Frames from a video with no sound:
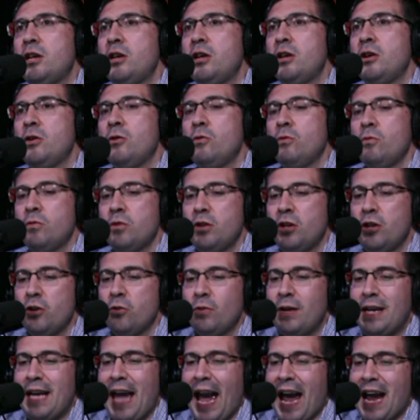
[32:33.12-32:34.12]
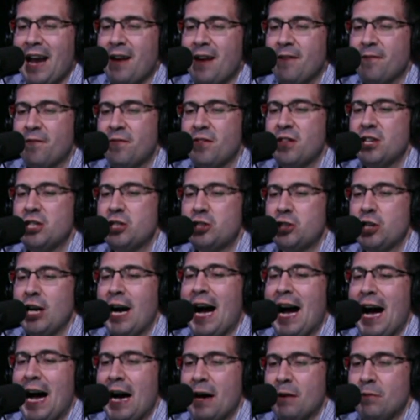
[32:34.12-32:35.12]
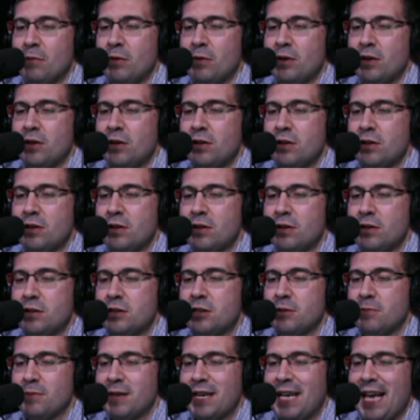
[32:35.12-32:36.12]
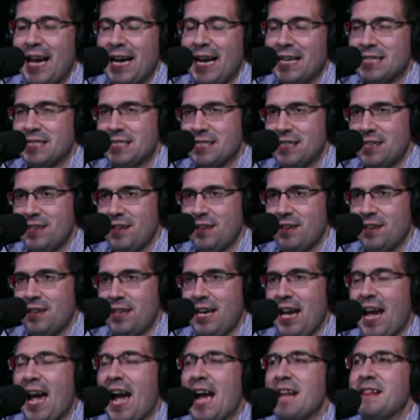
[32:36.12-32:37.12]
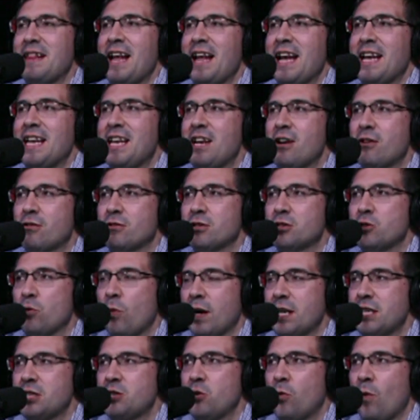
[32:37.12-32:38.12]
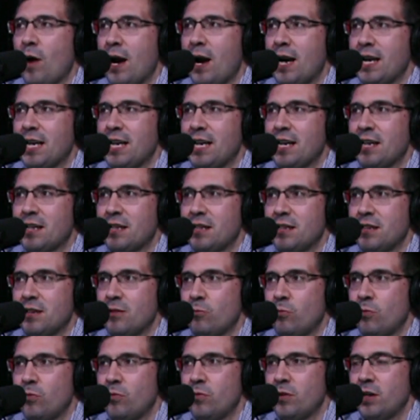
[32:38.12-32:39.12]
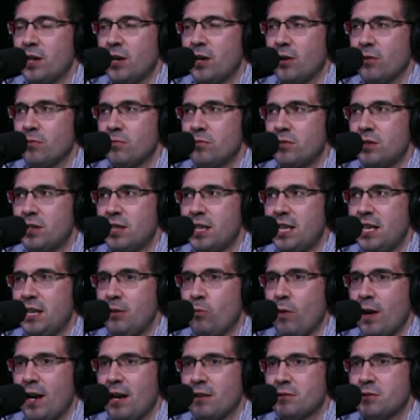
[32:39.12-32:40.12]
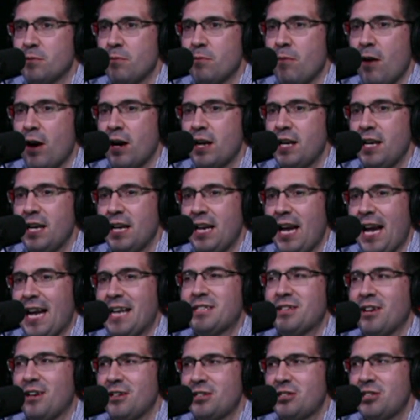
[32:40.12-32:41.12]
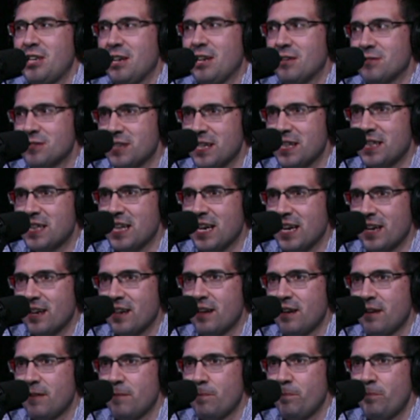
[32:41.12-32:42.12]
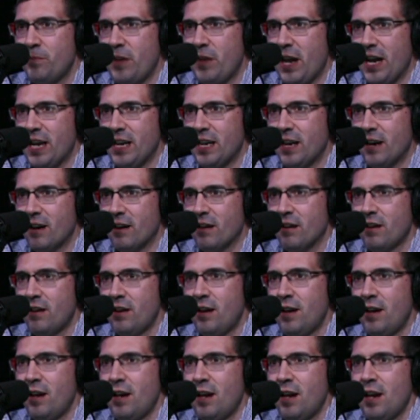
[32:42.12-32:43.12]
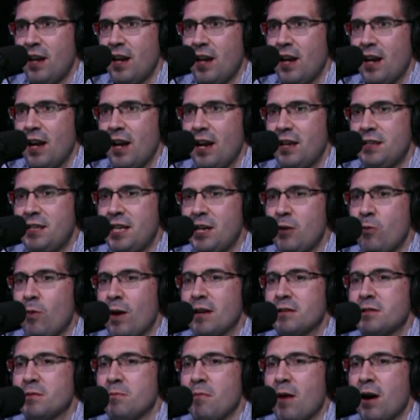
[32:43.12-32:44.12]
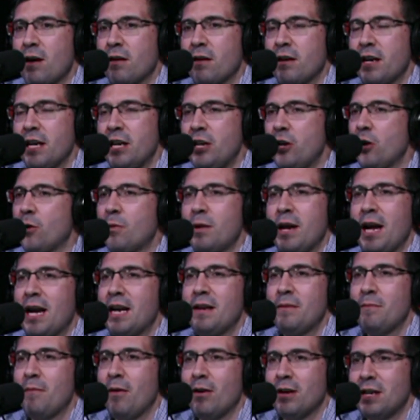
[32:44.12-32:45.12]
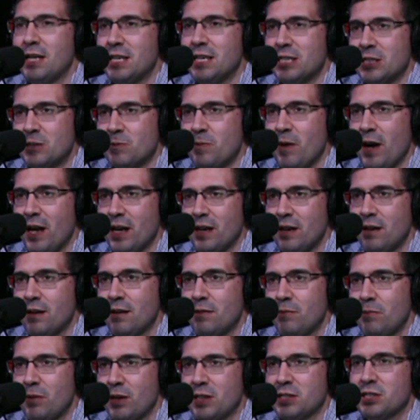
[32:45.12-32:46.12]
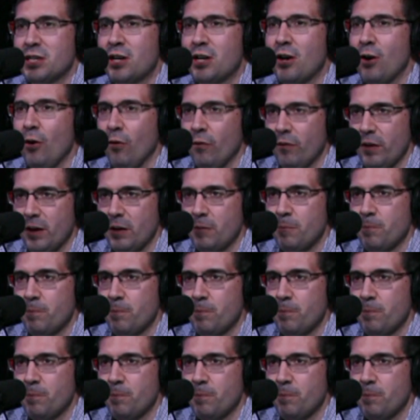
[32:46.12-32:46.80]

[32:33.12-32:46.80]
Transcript: You gave the job to McKenzie. He had that year in 2020, and, he went out to market. He had 8 touchdowns, I think, that year. And then he went out to market. Nobody had any money to spend because of COVID.